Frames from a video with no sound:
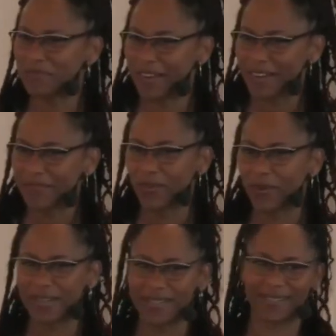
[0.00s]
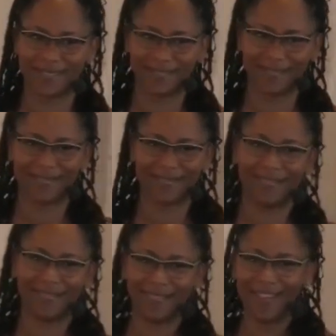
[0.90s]
for it.
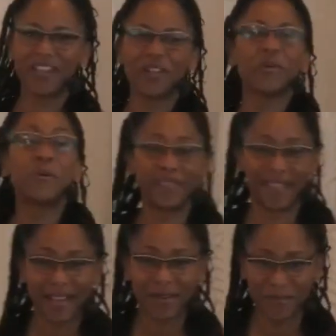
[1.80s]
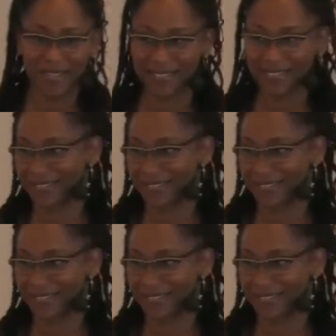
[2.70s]
And you know what that means?